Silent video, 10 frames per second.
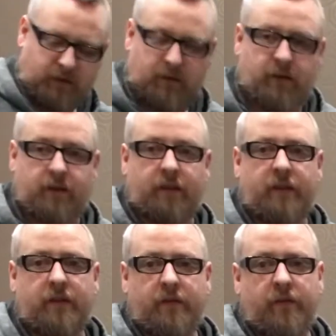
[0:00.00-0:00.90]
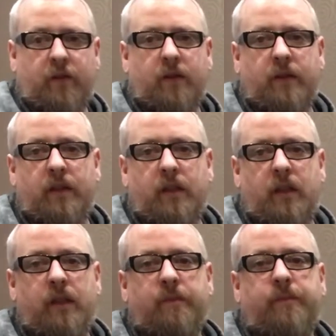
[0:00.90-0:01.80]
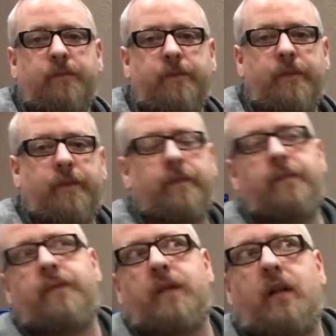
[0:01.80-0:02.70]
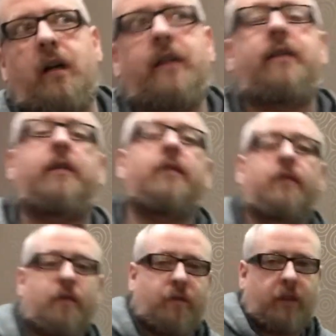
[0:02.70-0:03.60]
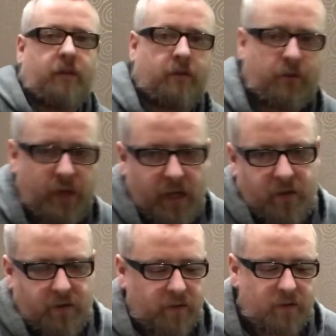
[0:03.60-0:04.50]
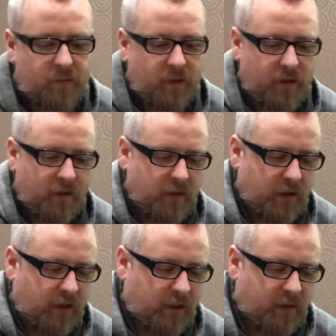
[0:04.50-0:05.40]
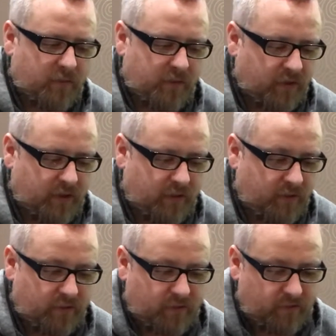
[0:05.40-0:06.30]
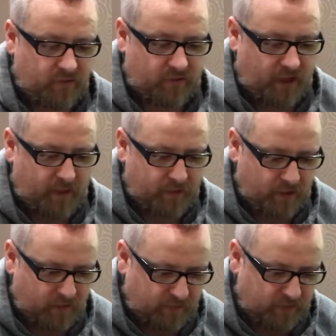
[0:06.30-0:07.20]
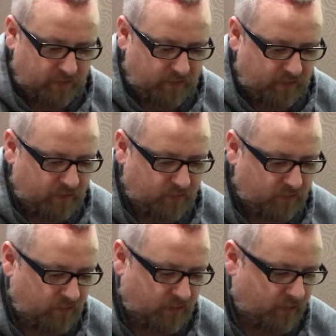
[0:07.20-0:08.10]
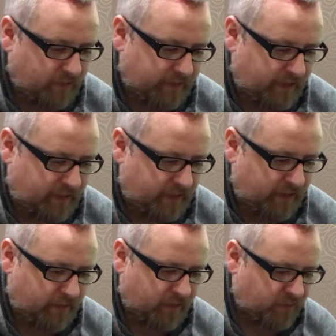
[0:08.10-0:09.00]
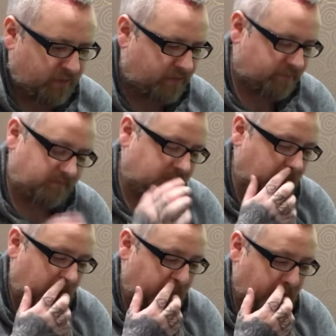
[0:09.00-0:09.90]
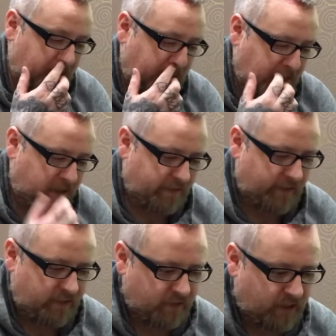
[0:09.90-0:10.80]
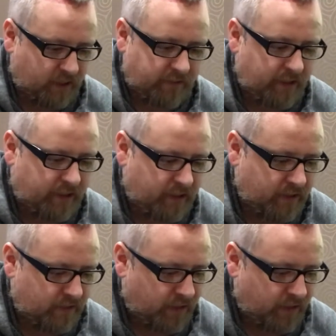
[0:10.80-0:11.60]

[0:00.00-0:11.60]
these guys for the height sensors if you get the 3H system. So they're just capped off on this. So you could always add that later on, but I have no intention of it. I don't think I really need it.